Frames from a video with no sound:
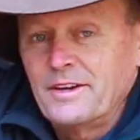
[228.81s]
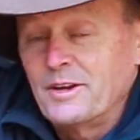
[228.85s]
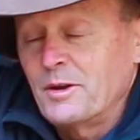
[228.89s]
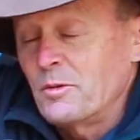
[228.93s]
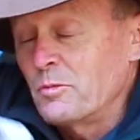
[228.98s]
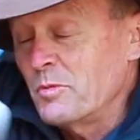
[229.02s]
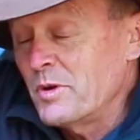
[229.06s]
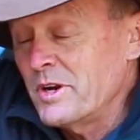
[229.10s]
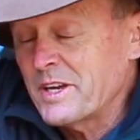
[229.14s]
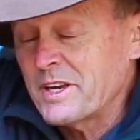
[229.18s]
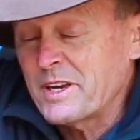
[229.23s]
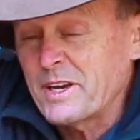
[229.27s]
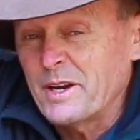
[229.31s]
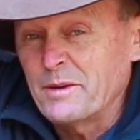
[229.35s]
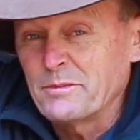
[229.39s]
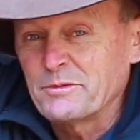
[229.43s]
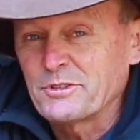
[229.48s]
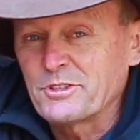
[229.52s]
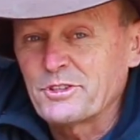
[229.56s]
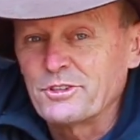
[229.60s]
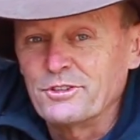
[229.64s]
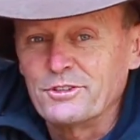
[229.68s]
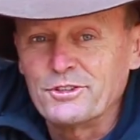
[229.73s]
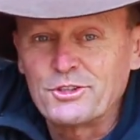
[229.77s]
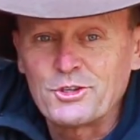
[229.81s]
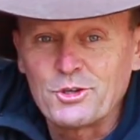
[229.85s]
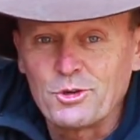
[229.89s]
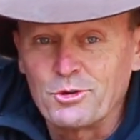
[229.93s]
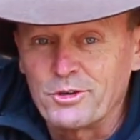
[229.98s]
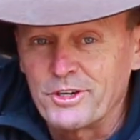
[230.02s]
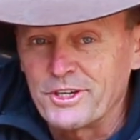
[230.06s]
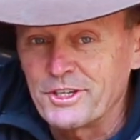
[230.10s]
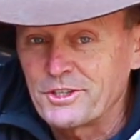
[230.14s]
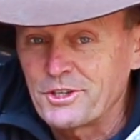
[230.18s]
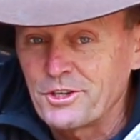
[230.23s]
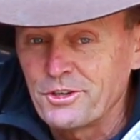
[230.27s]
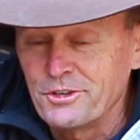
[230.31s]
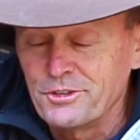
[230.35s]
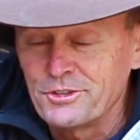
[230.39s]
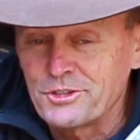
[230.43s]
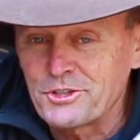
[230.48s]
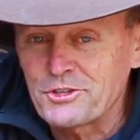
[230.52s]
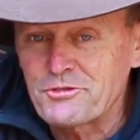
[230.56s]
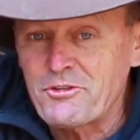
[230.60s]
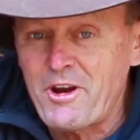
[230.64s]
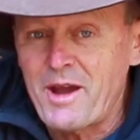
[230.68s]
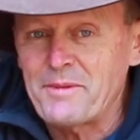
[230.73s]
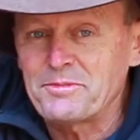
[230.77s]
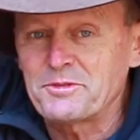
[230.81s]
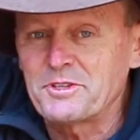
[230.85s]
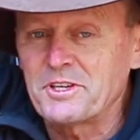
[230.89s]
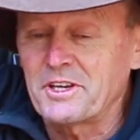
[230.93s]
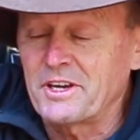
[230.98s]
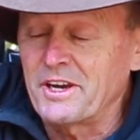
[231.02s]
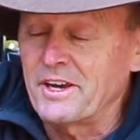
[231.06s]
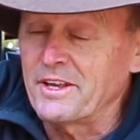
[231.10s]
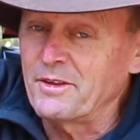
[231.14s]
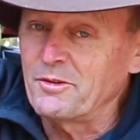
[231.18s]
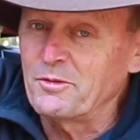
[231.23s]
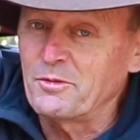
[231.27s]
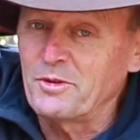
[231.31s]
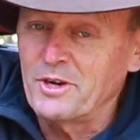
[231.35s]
And when it comes to joining two straps together,